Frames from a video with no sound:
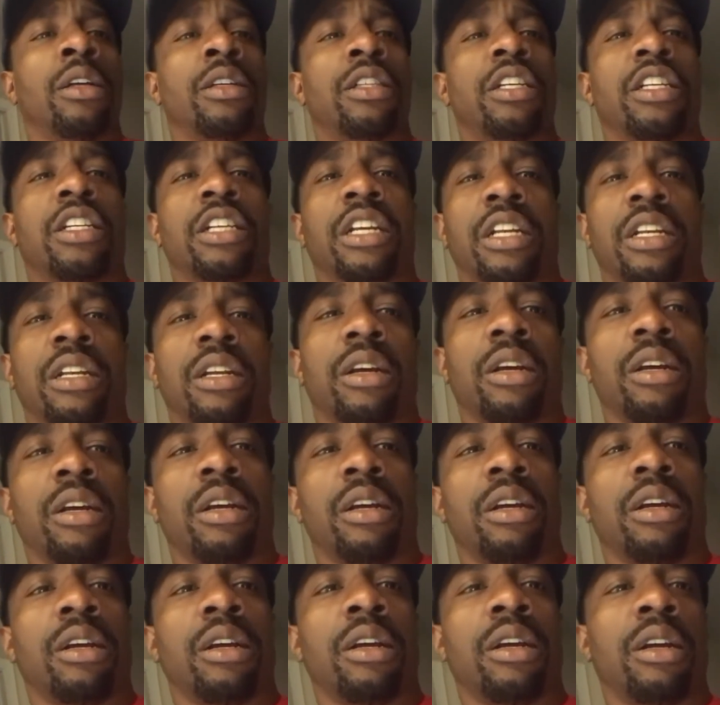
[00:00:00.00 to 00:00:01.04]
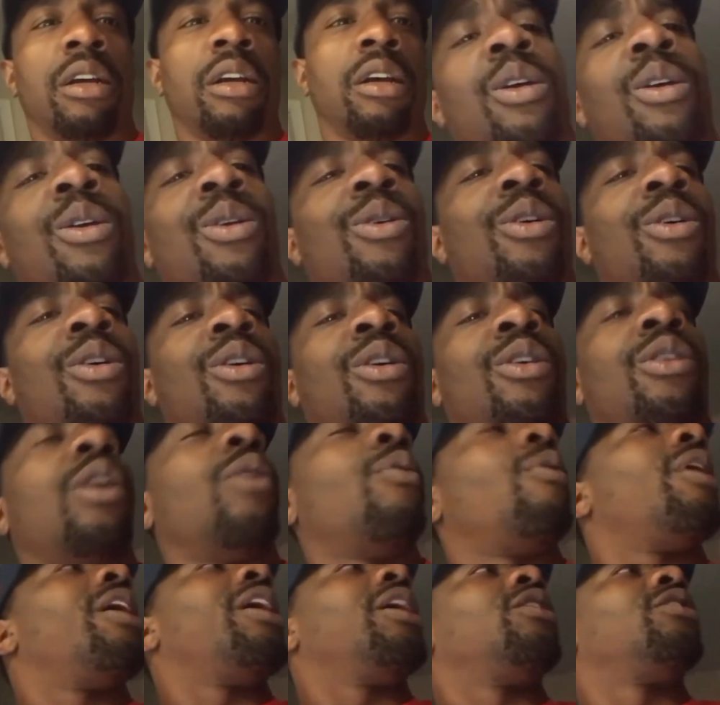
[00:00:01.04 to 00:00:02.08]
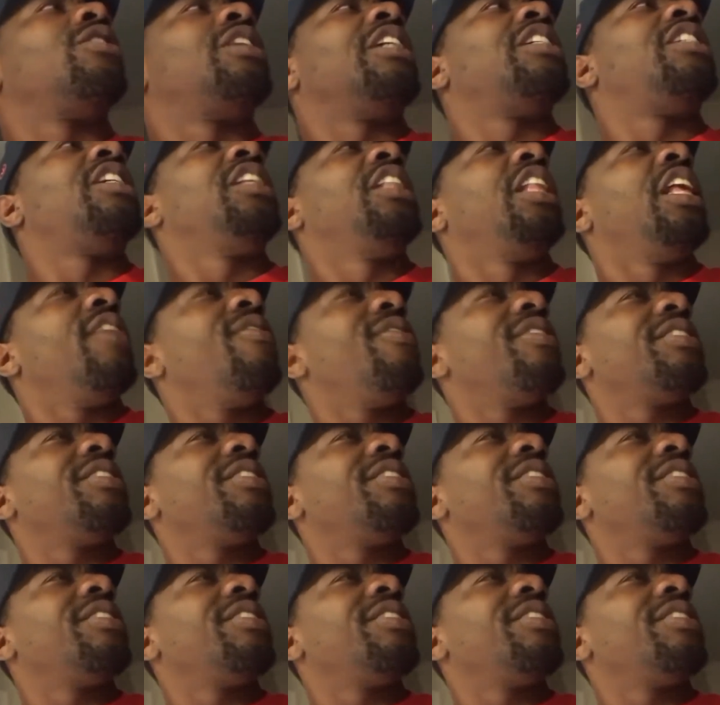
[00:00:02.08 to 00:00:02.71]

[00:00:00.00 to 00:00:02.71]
from she's South America. No wait, did she live